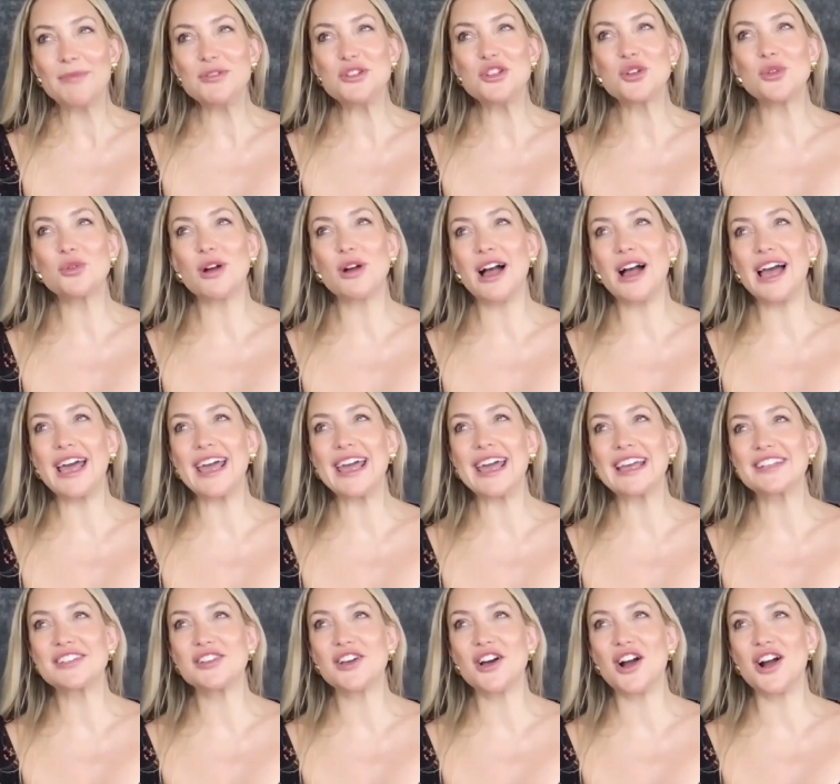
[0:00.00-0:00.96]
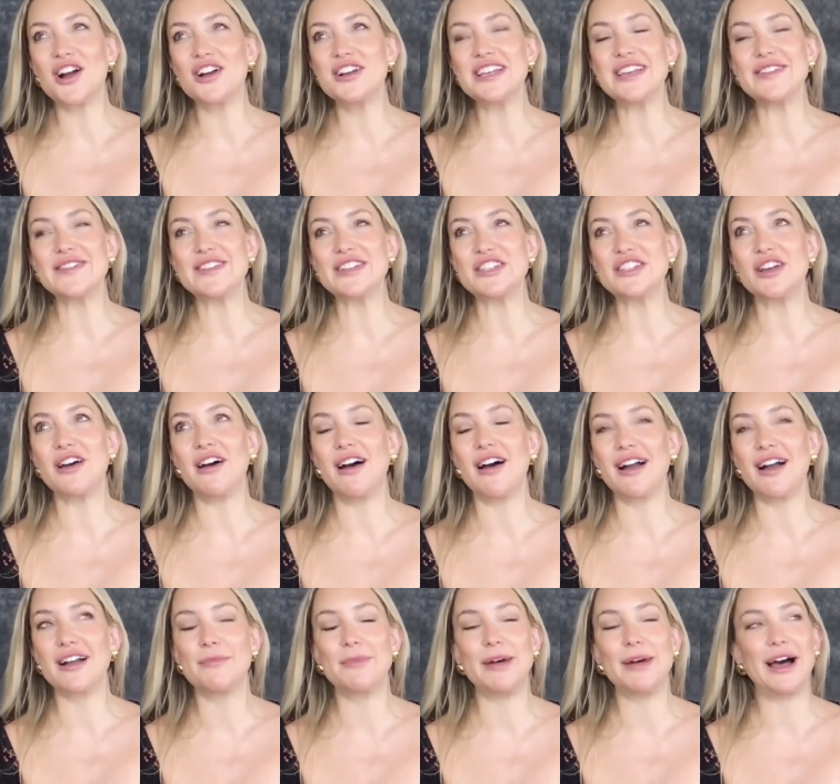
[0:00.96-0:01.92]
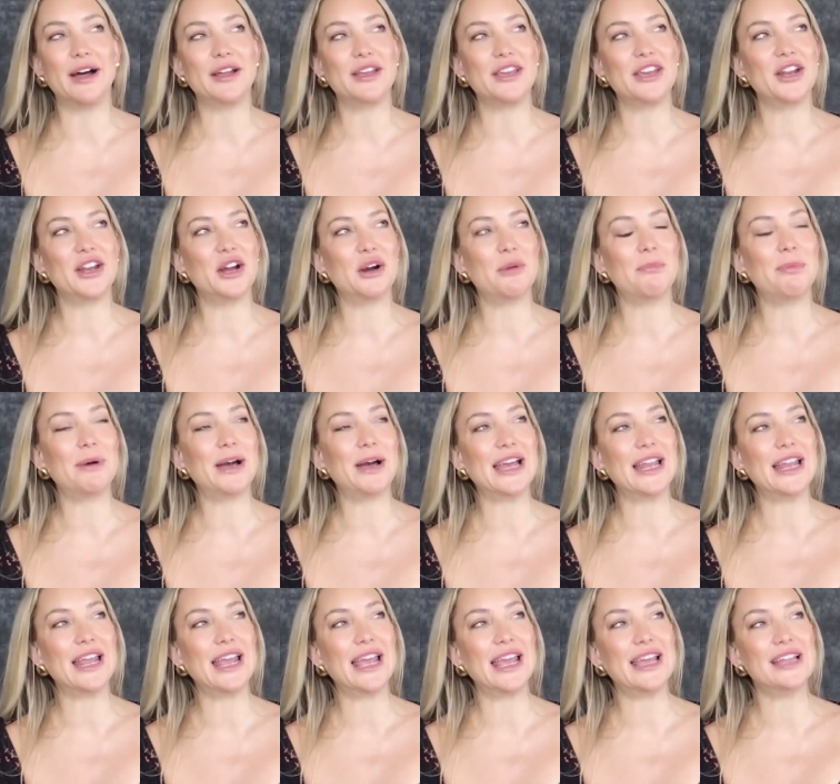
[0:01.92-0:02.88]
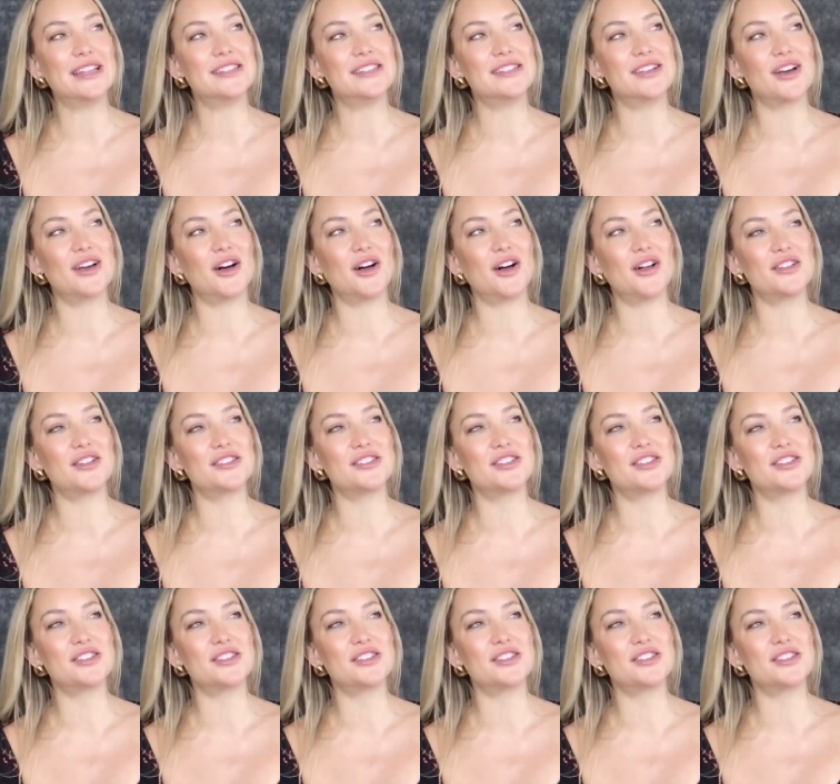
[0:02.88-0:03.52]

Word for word: am. I'm trying. It's hard to even talk about, you know, but it's